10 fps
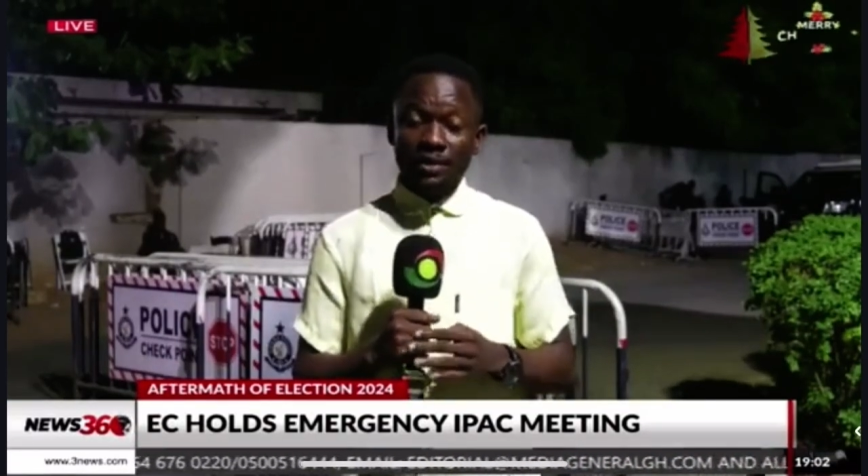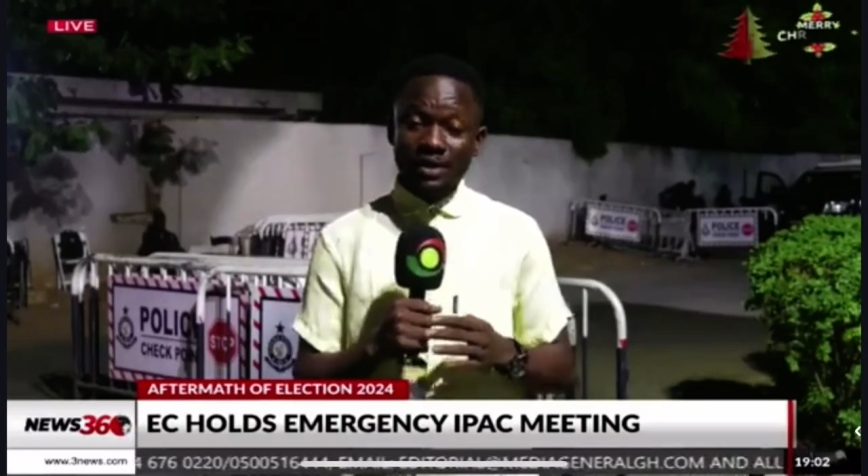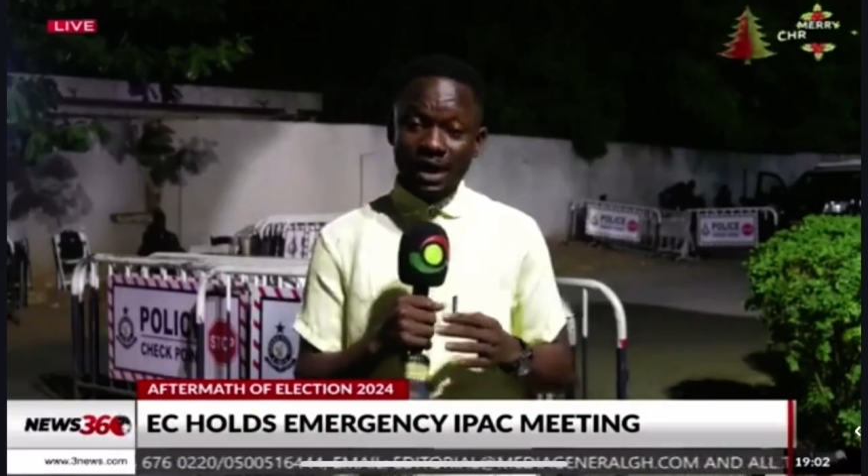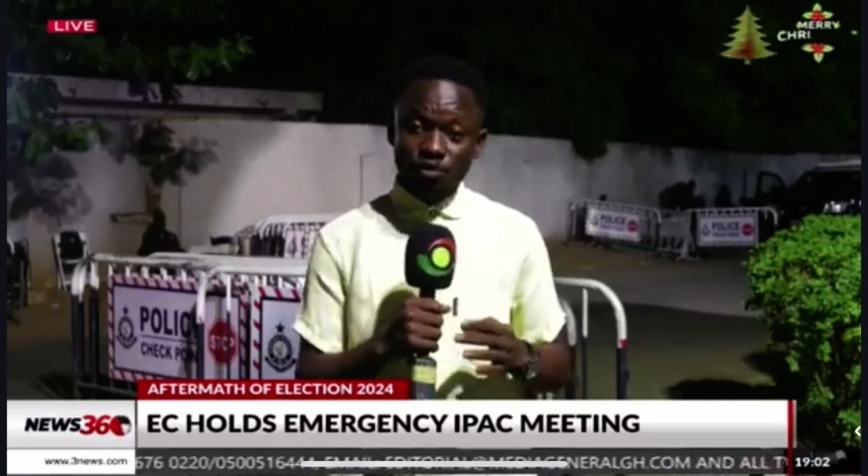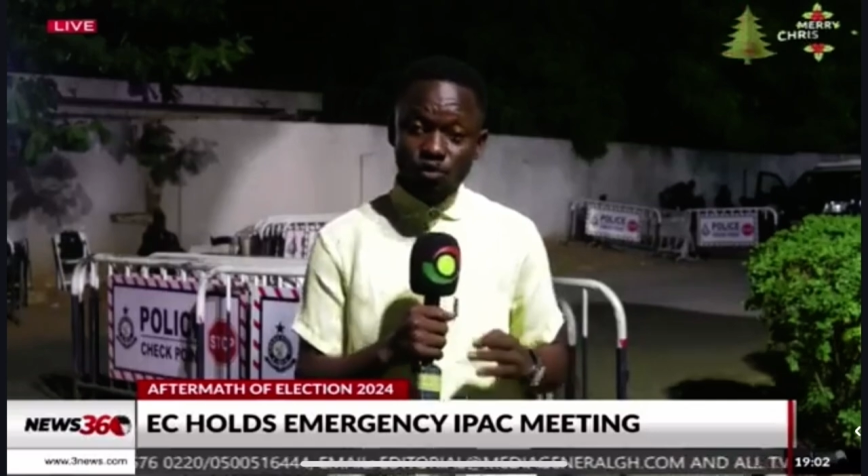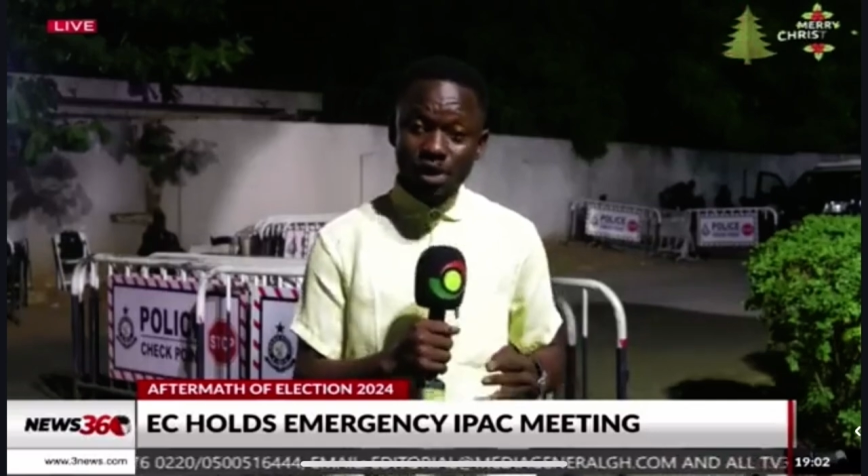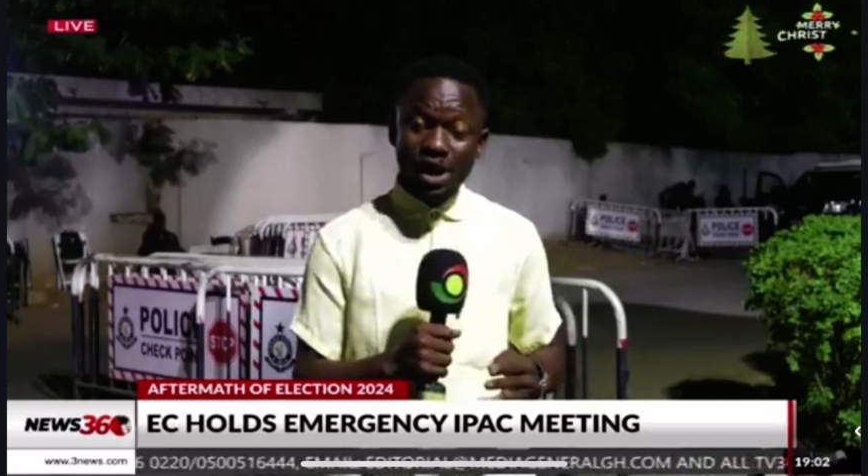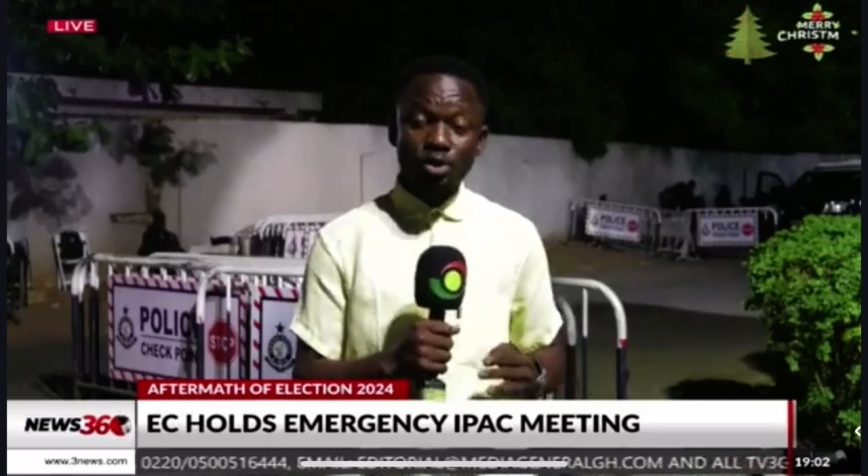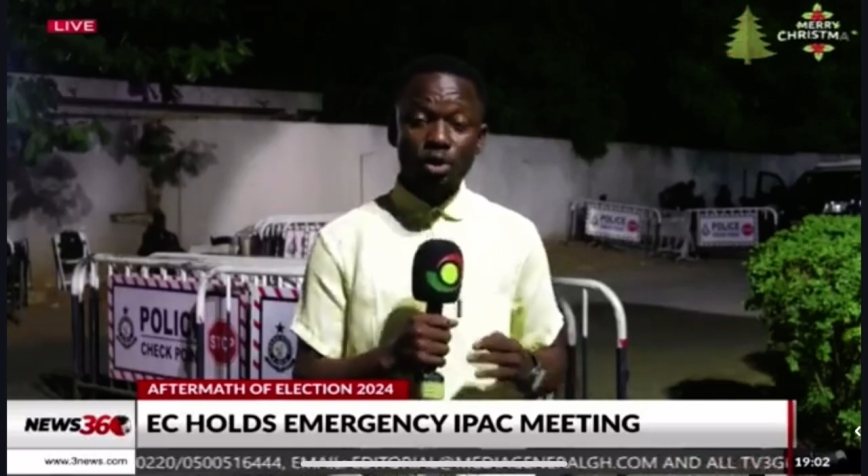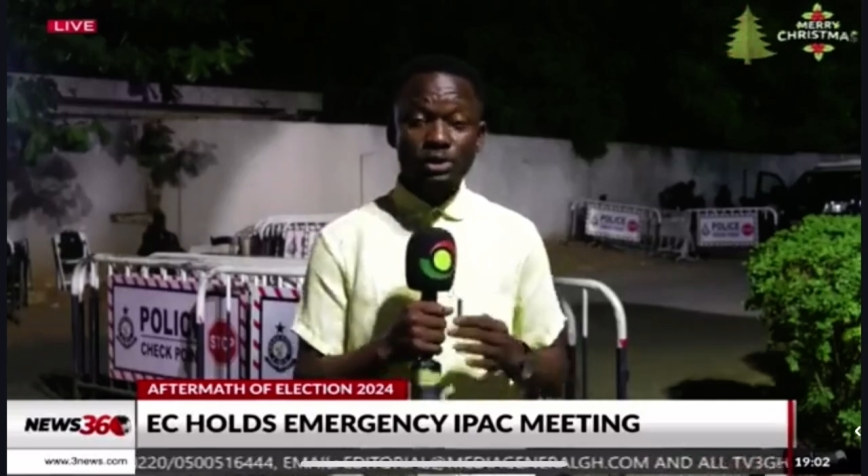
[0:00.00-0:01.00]
that
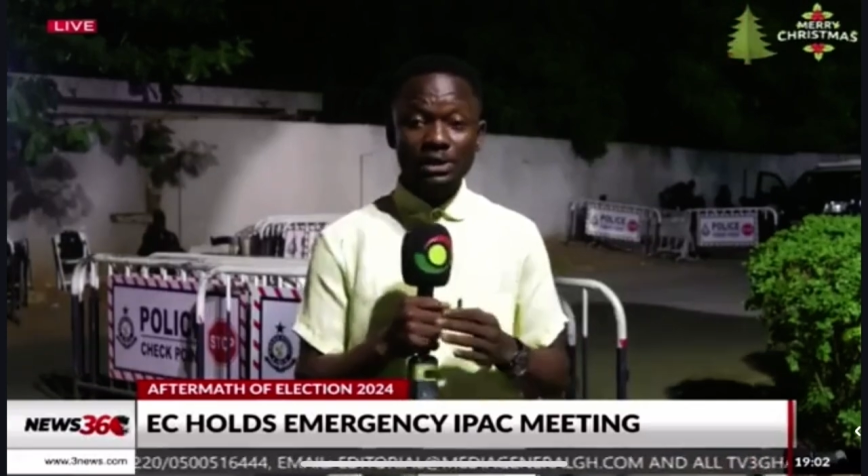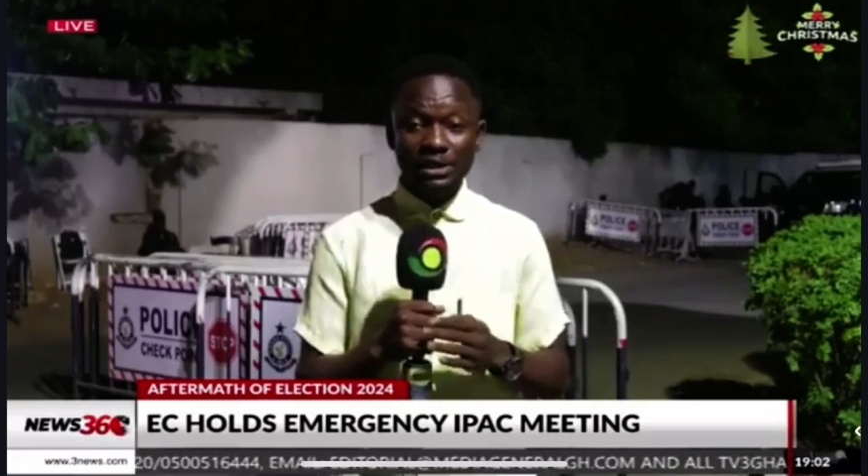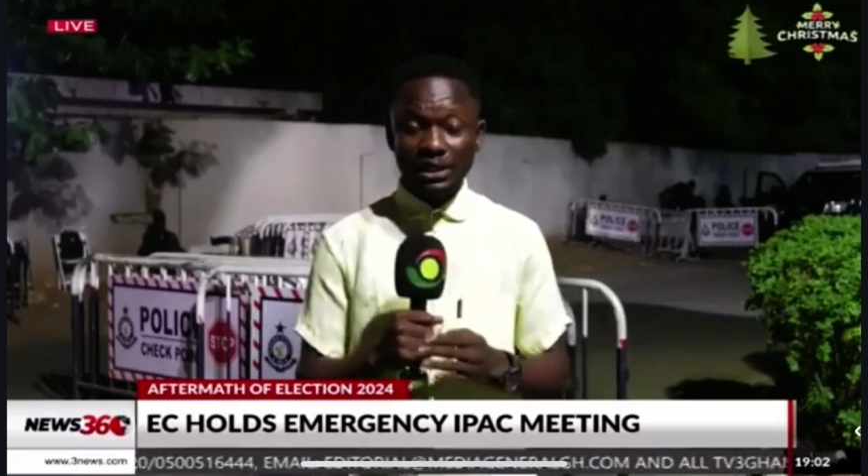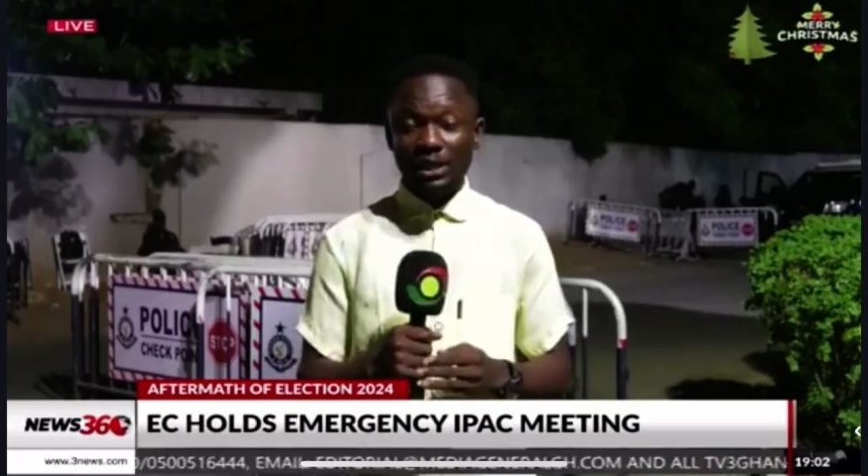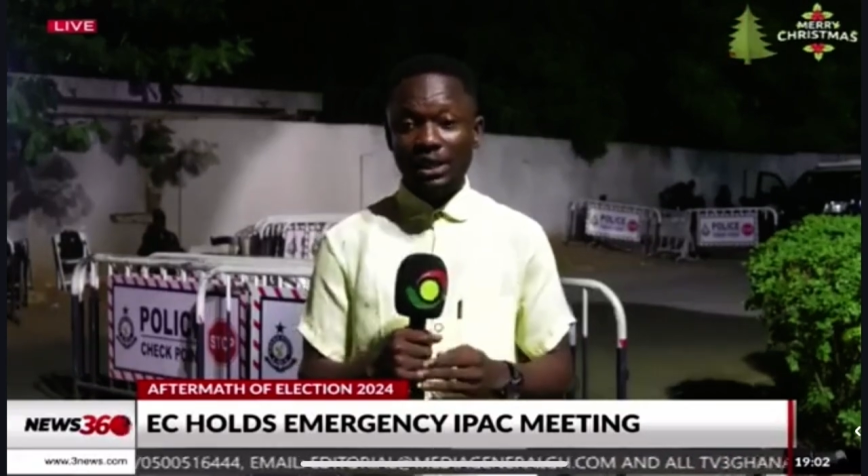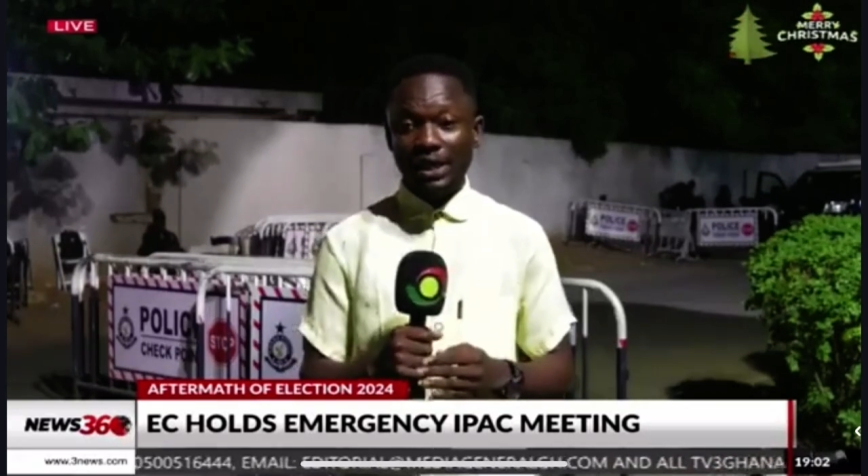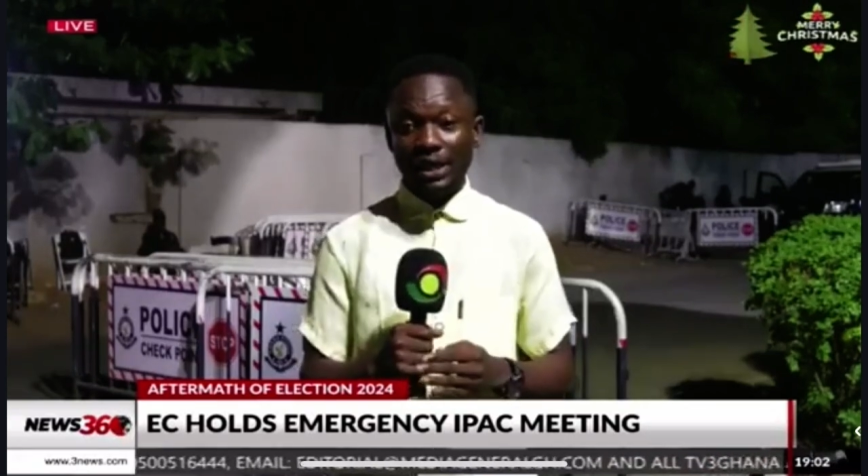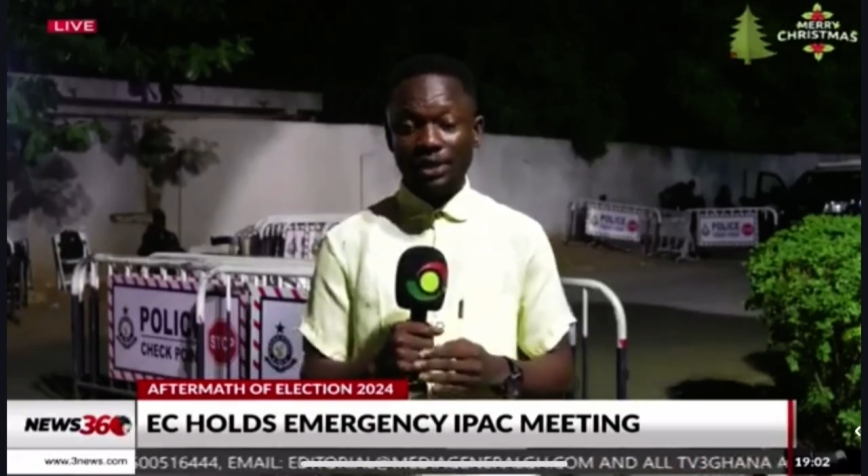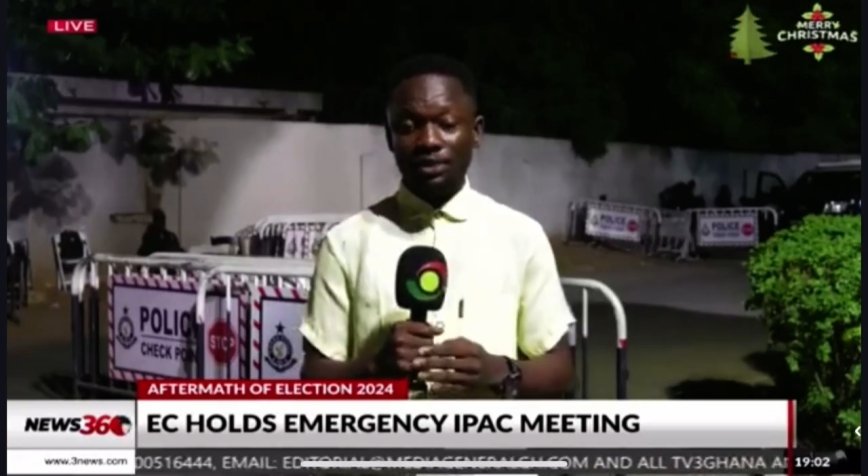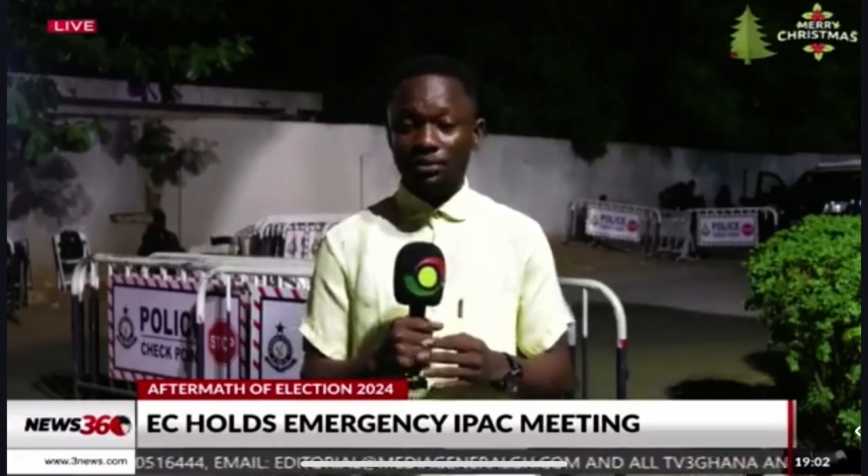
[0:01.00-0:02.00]
were not
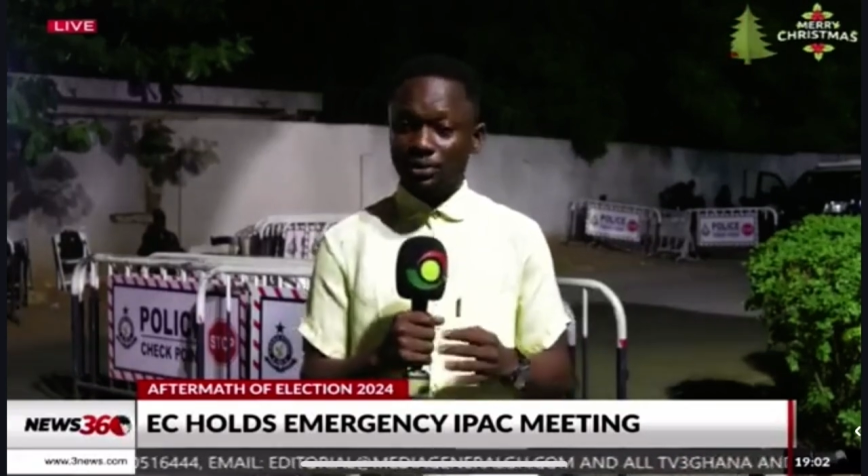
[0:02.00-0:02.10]
declared.